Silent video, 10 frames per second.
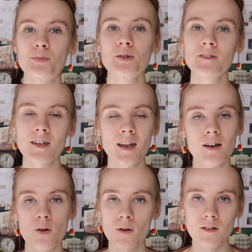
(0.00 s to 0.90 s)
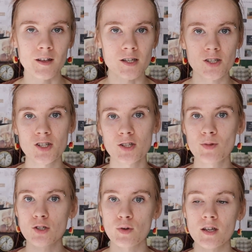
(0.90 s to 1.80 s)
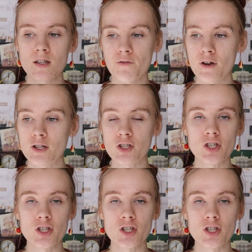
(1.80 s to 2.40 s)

but looking at correlations between different